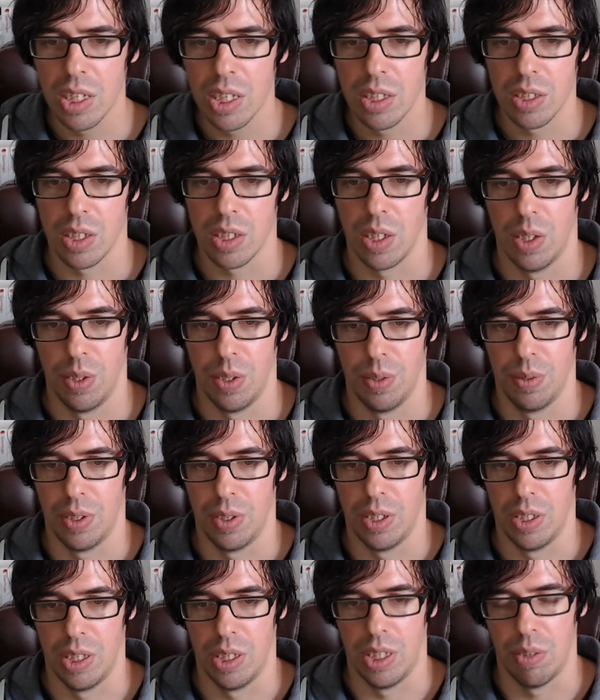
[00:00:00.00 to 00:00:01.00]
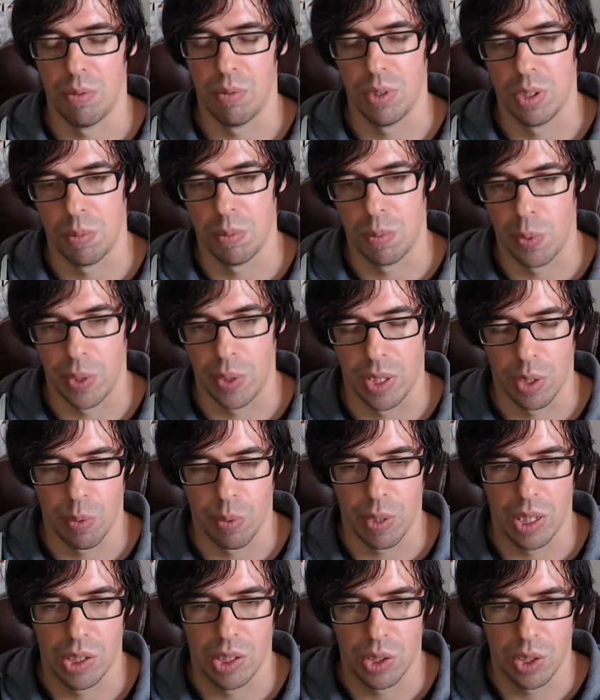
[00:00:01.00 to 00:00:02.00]
So the difference between a
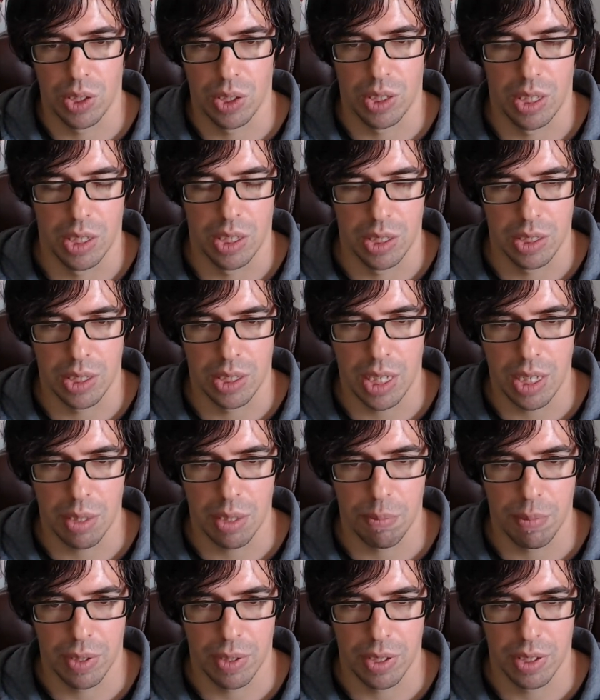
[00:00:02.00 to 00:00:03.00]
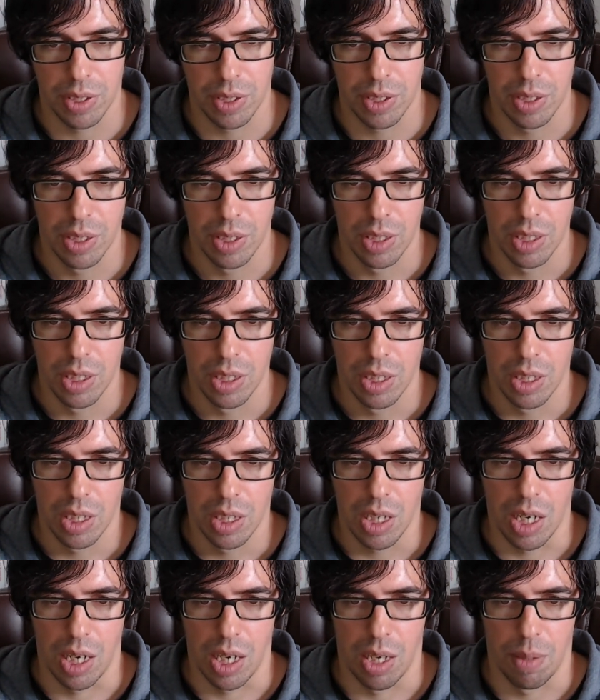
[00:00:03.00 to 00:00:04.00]
question and a statement
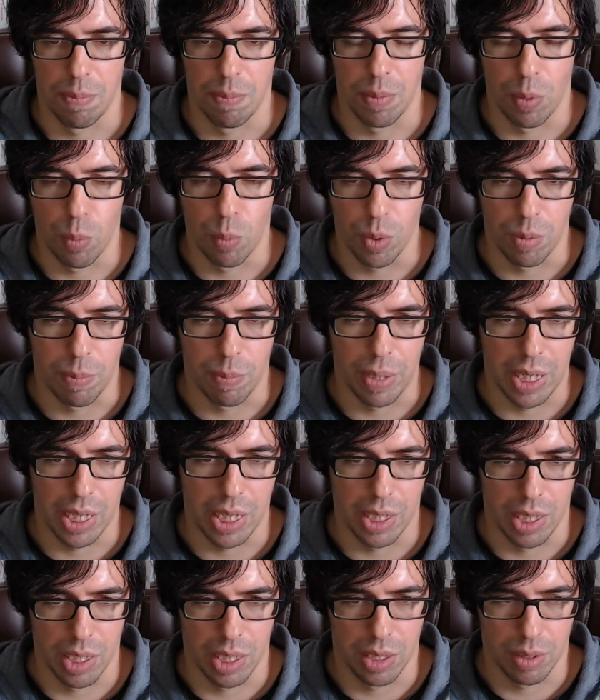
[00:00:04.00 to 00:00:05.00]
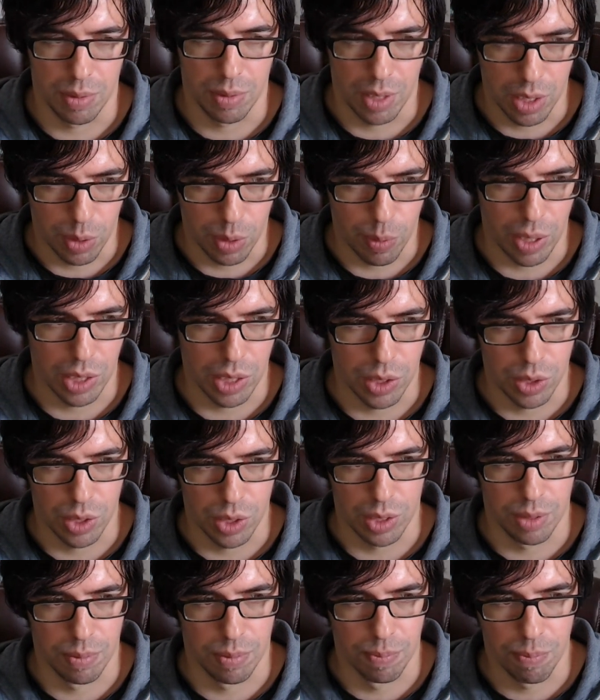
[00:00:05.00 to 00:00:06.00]
would be that a
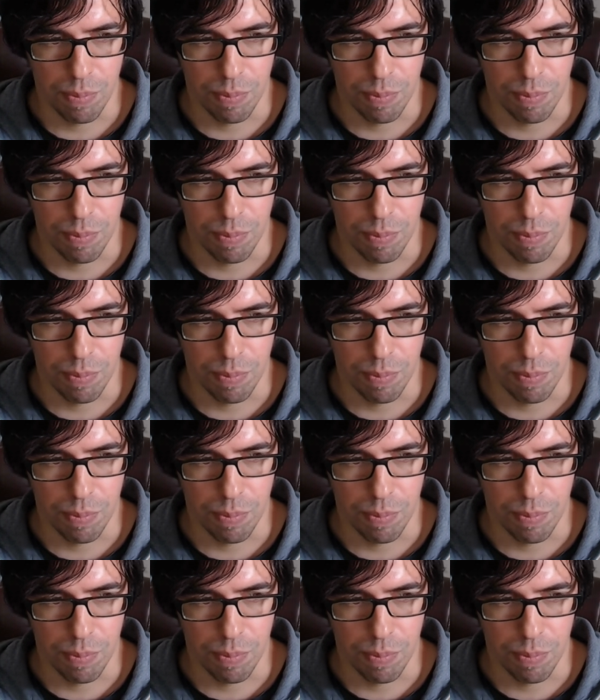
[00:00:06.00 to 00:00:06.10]
question